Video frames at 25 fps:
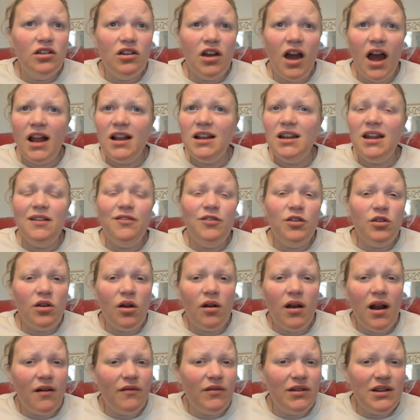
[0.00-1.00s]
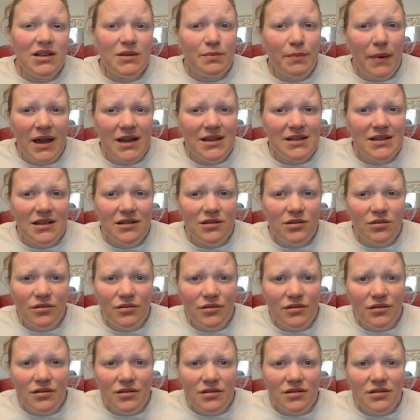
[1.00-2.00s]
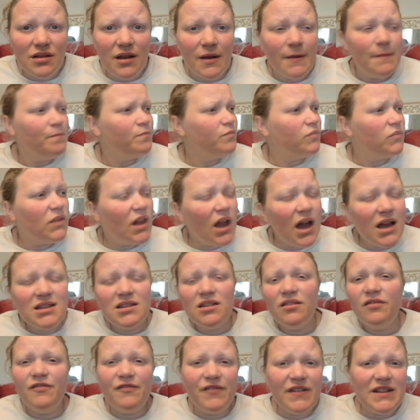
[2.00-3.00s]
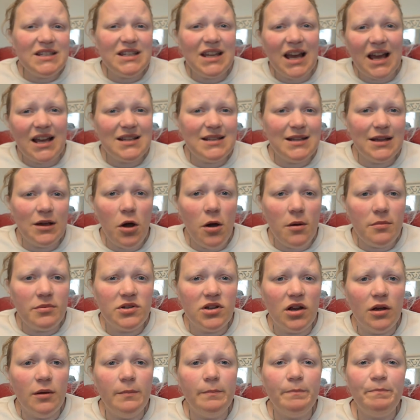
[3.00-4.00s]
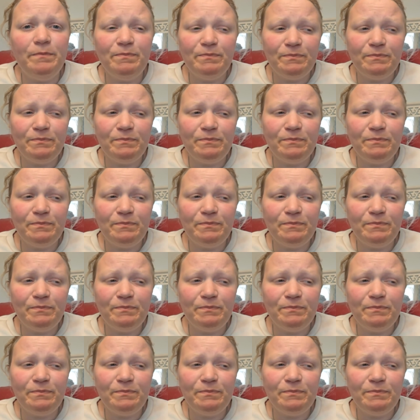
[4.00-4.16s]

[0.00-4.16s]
And if you don't have any space indoors, that's a fantastic option.